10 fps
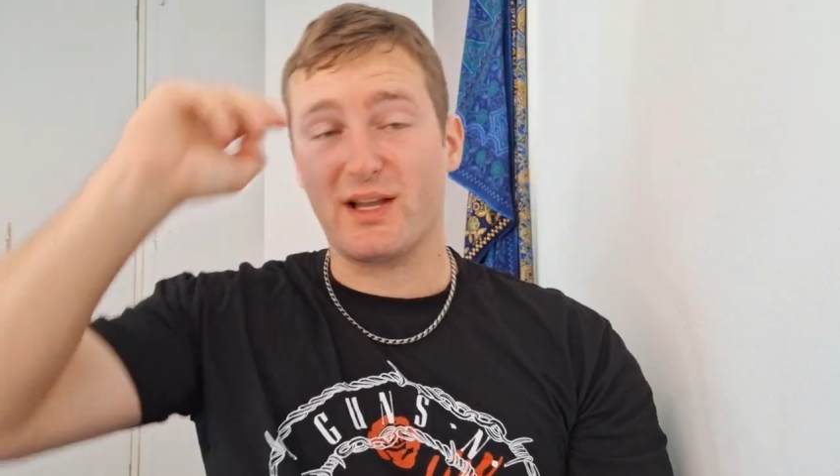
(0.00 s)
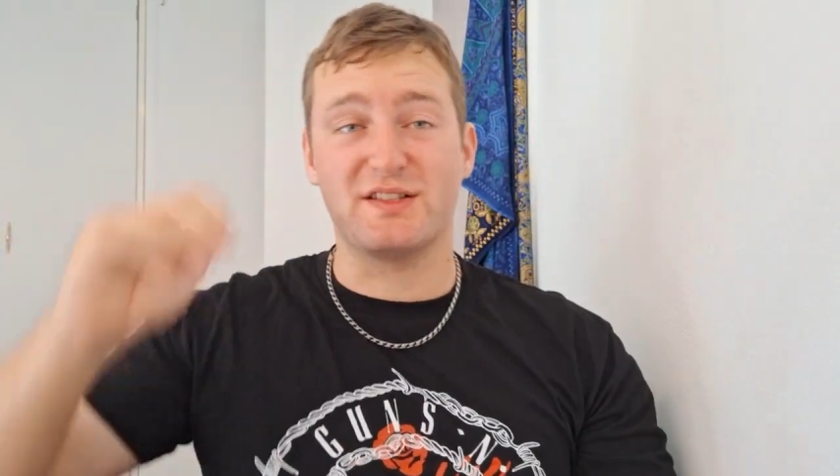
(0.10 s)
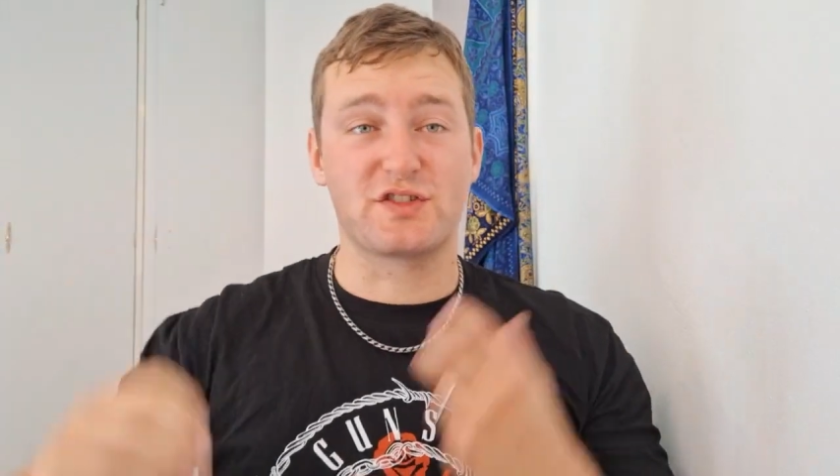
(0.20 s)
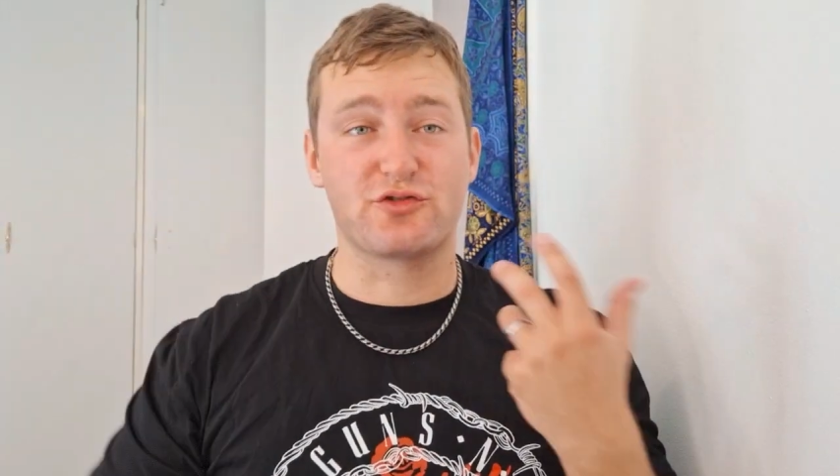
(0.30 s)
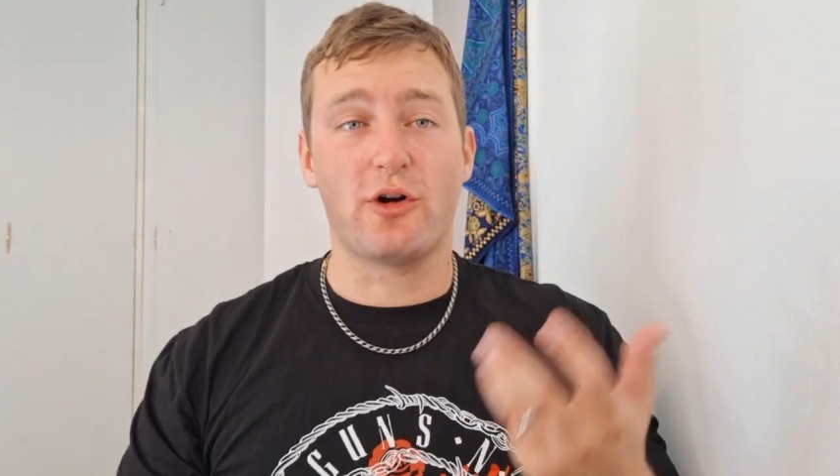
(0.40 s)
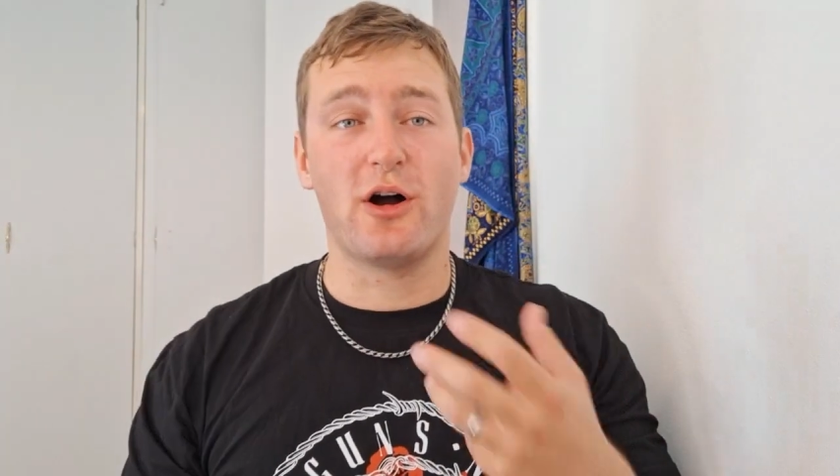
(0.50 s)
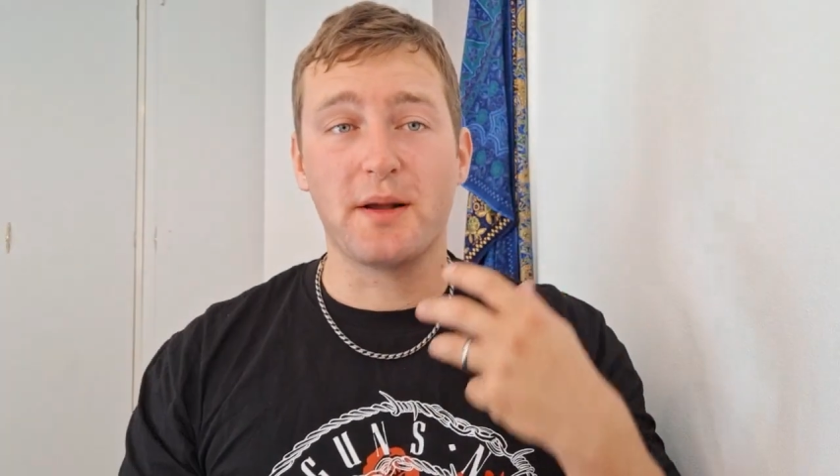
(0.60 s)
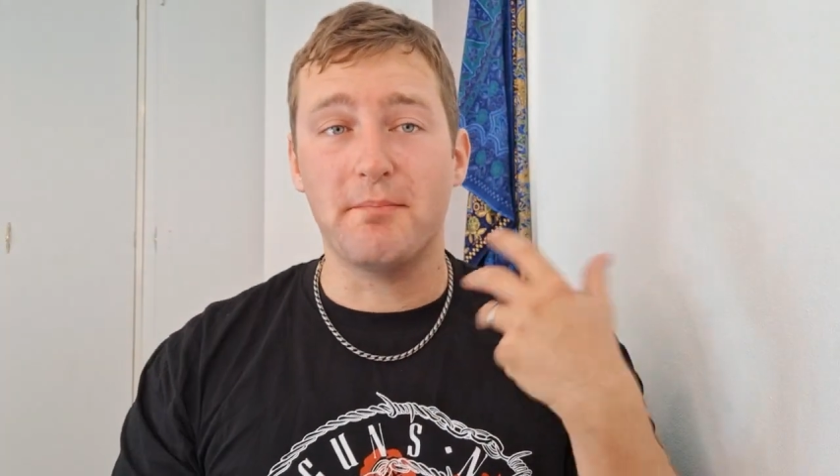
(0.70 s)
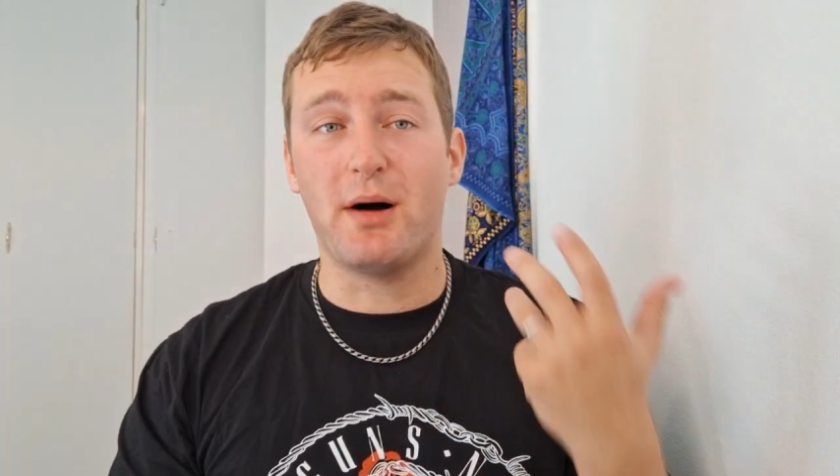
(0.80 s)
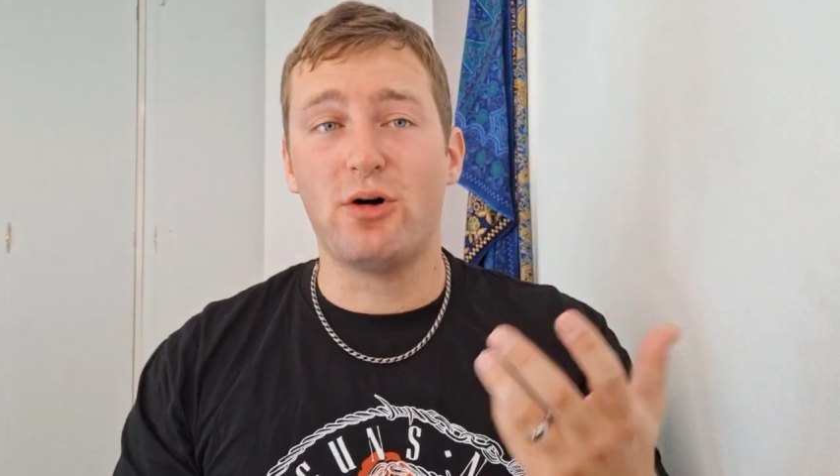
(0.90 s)
It's
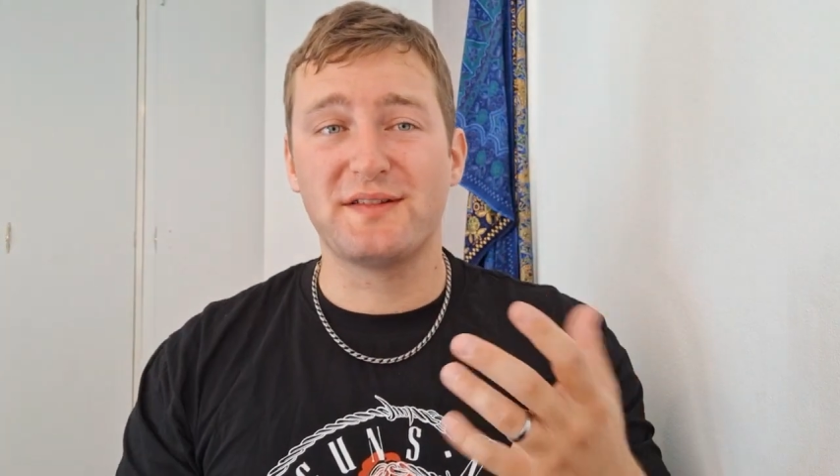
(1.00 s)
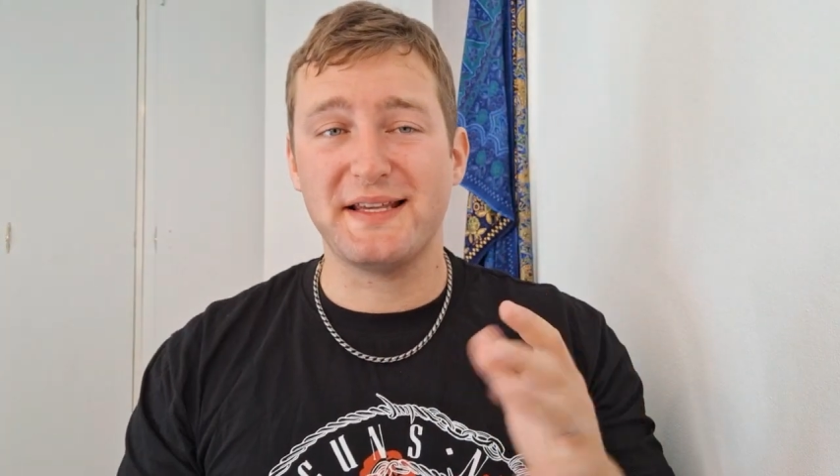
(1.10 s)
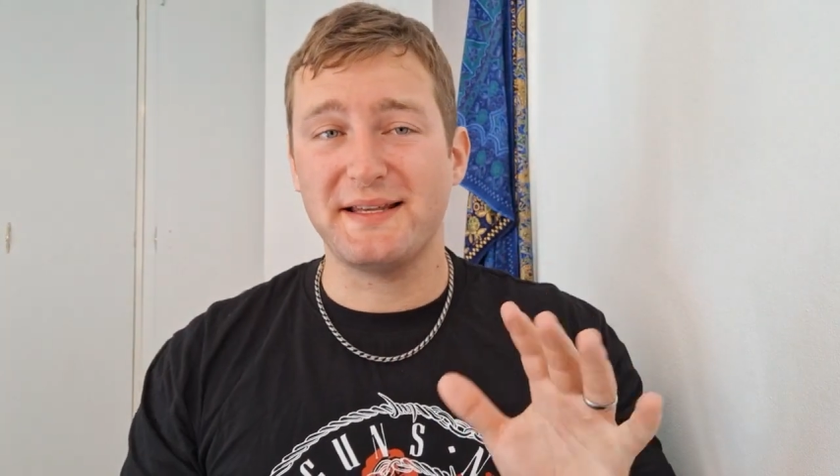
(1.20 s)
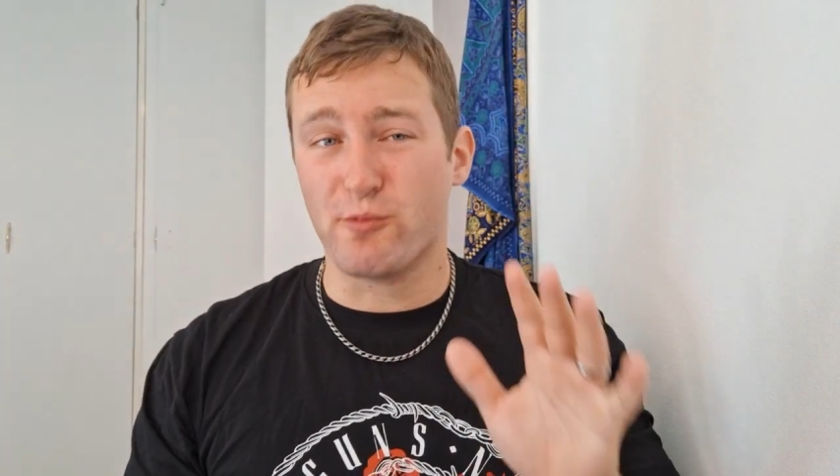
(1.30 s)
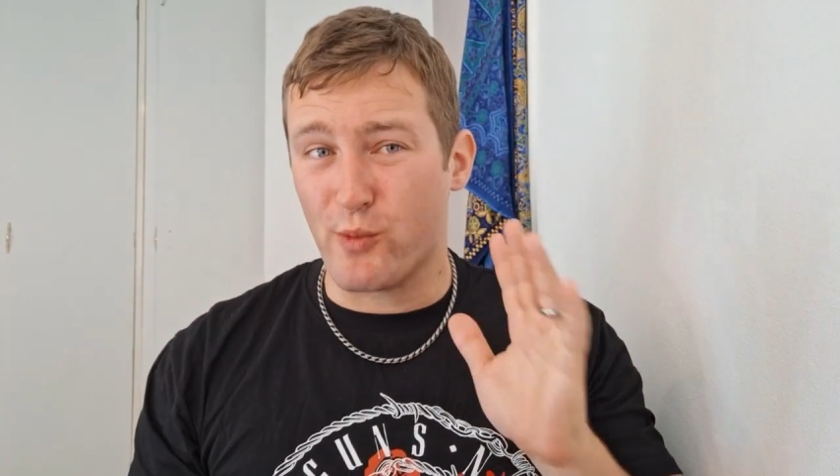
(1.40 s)
strong, malty,